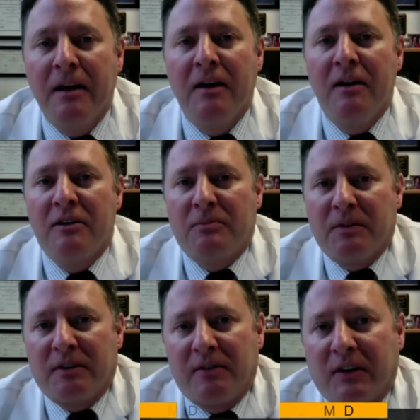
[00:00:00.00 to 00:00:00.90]

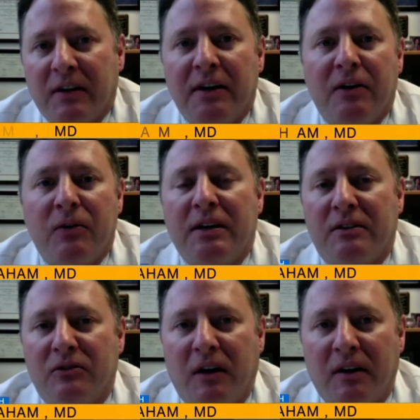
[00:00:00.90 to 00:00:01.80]
Specifically to
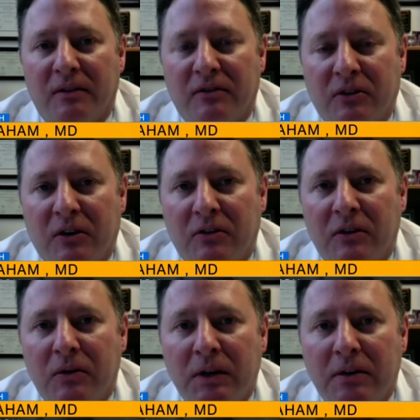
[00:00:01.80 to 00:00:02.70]
reconstructive
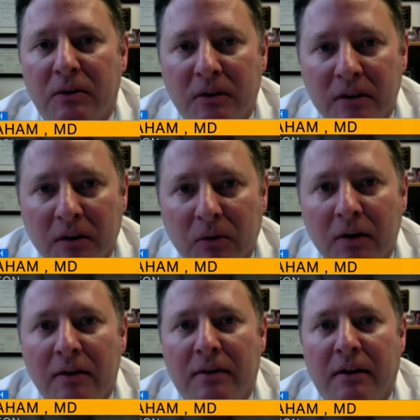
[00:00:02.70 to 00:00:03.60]
surgery, we do deal
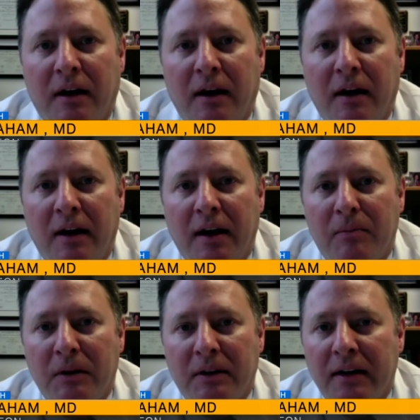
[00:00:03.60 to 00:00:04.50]
with uh,
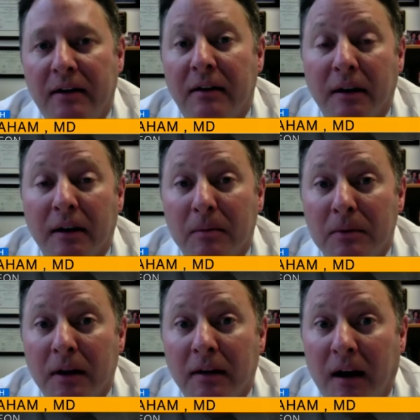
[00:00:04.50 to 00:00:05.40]
amputated
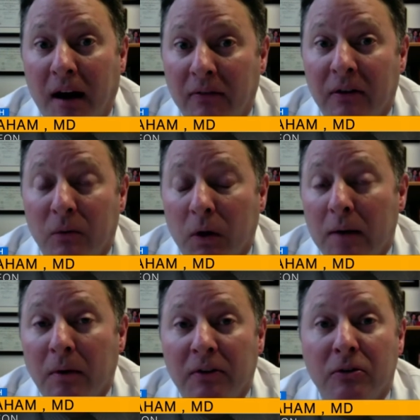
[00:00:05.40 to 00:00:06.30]
limbs and often we're
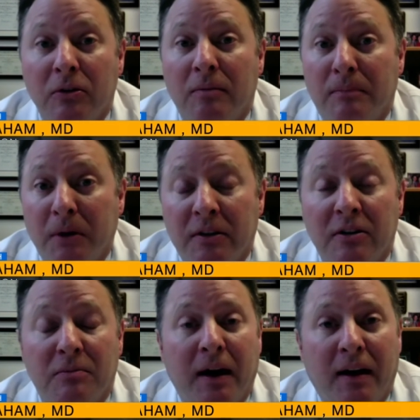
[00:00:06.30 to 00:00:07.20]
able to put
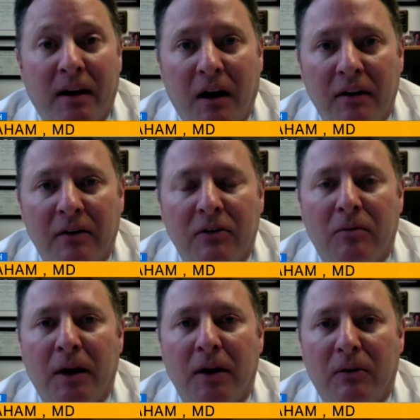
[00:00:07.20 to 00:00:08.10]
these back on under
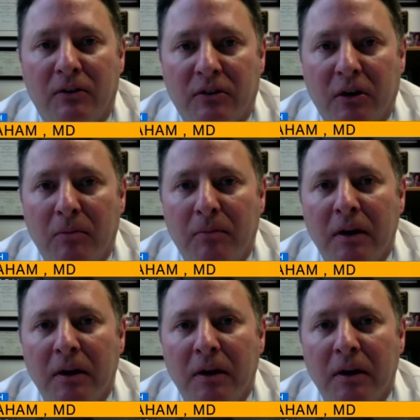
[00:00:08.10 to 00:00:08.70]
a microscope.